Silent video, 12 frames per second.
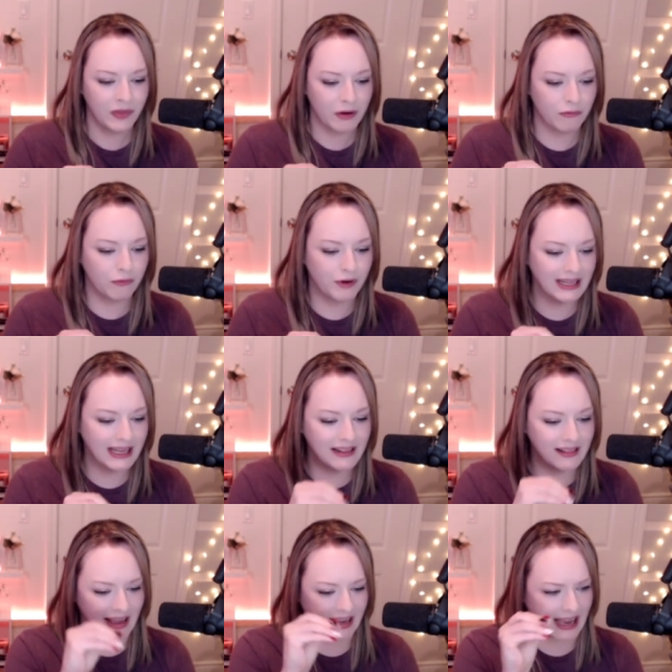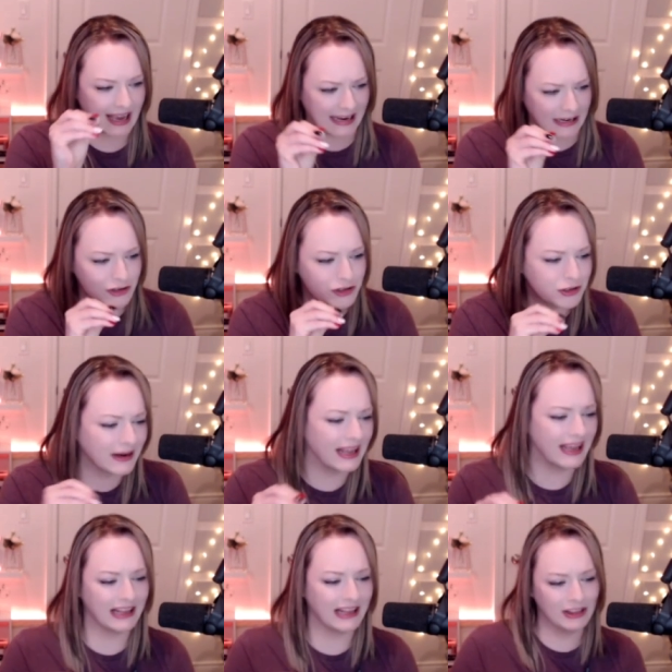really like
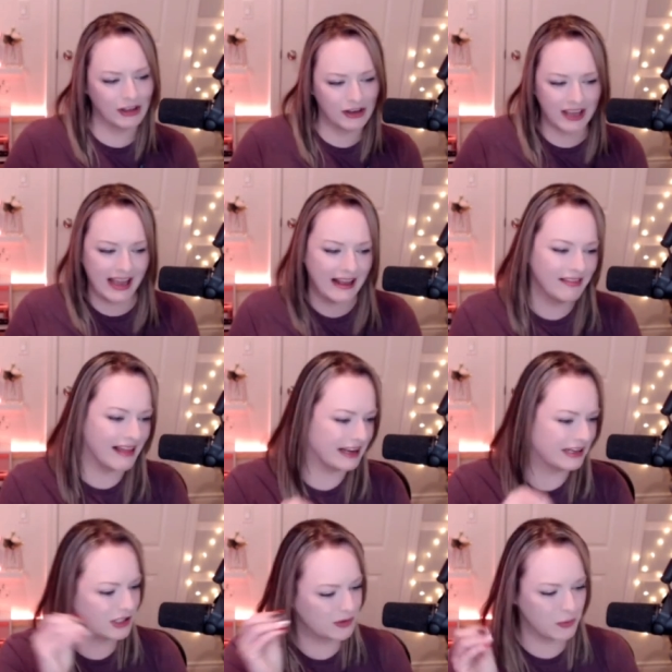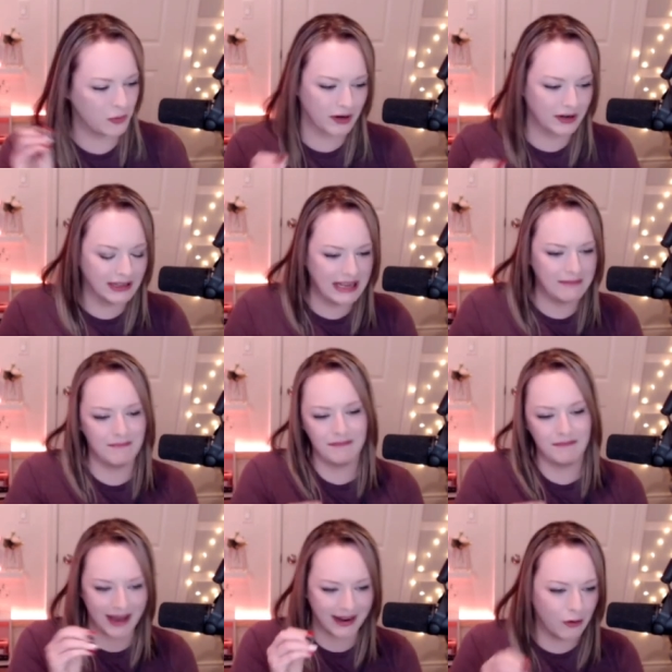intricate looking, like swirly
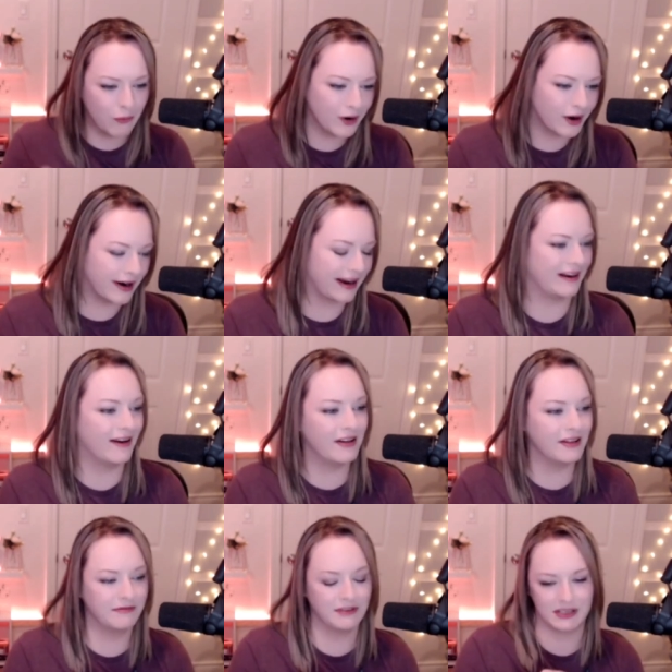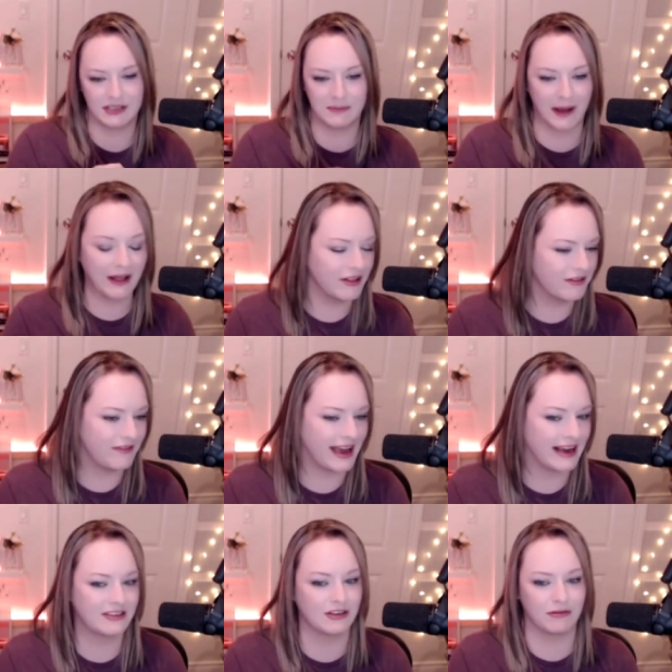metalwork, and all of the spell
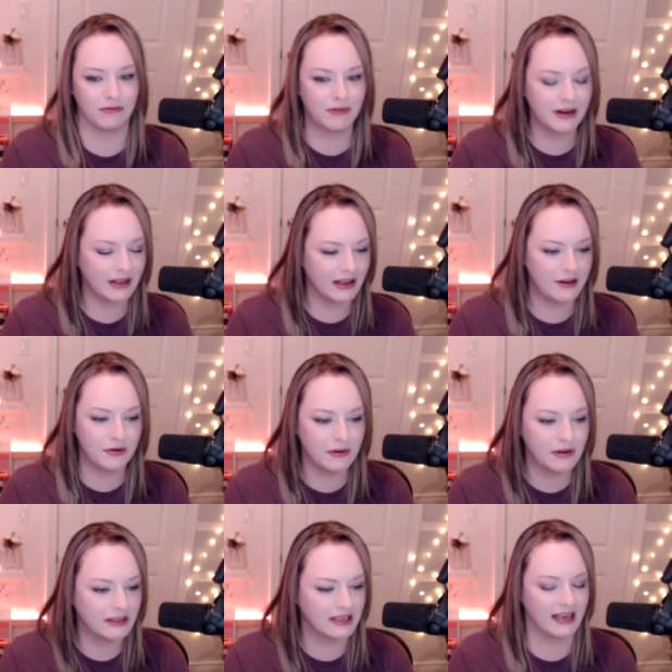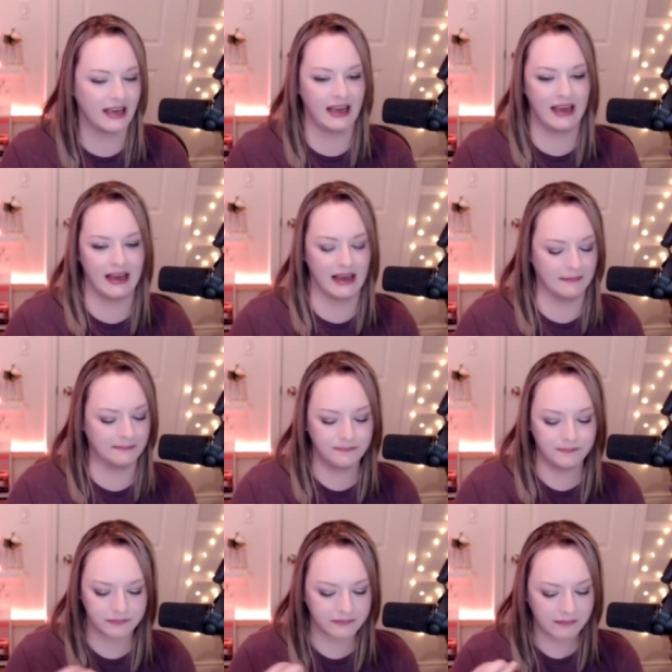effects are really cool looking. And
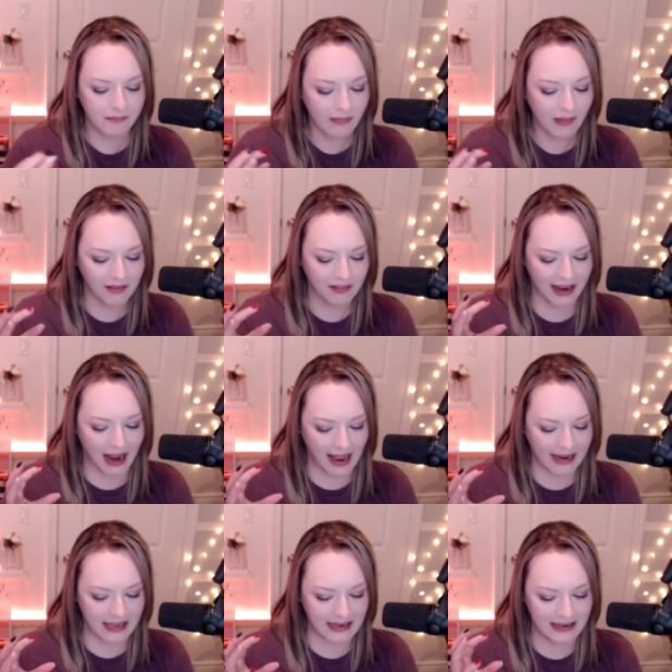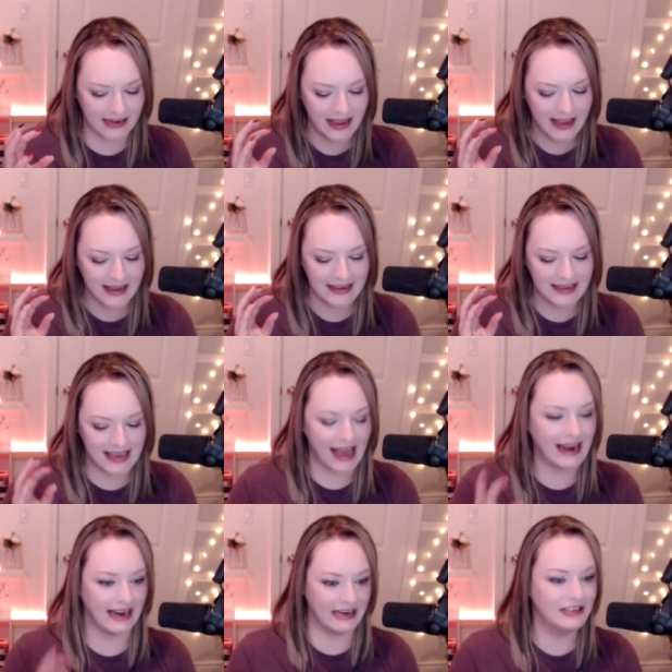like I can
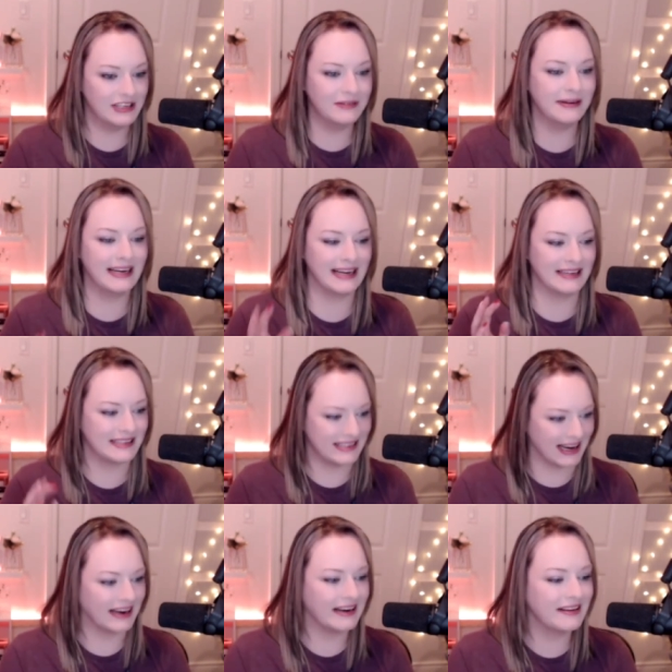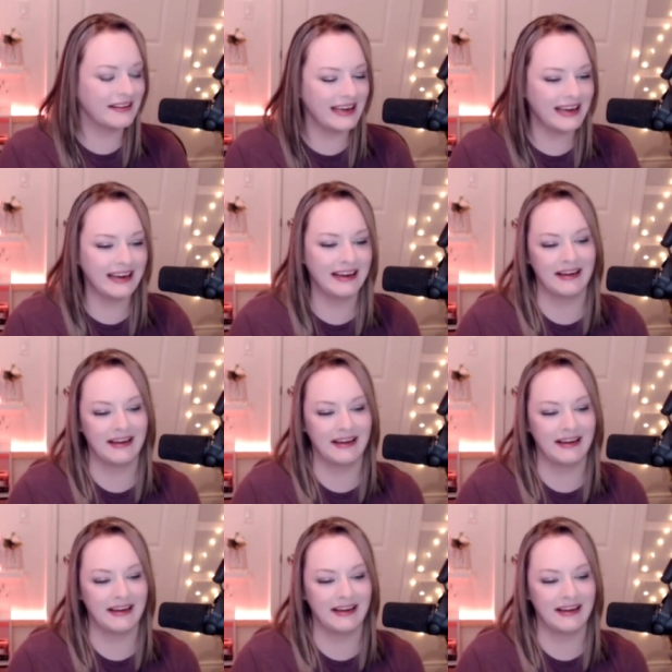get into it aesthetically,